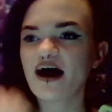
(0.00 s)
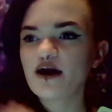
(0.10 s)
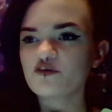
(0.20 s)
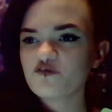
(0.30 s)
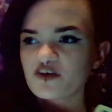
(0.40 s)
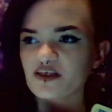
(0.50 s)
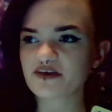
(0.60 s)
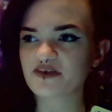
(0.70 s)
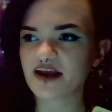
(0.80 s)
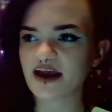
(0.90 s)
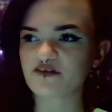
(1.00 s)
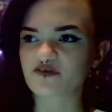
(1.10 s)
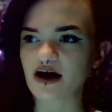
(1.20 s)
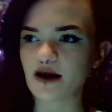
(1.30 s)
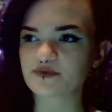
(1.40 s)
like the Knight
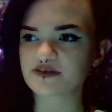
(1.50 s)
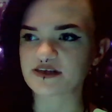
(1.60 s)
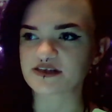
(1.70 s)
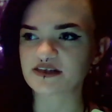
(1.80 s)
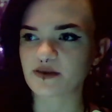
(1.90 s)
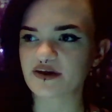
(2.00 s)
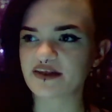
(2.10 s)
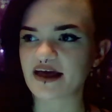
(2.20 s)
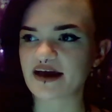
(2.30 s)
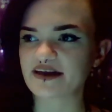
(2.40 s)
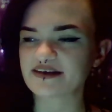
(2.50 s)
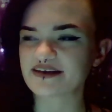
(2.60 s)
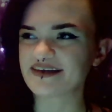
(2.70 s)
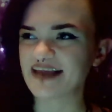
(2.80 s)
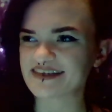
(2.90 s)
of Cups is somebody that
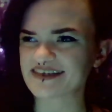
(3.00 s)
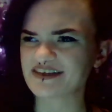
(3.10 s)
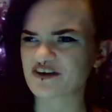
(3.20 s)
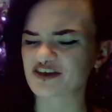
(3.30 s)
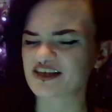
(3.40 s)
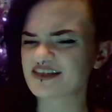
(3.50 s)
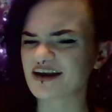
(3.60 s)
necessarily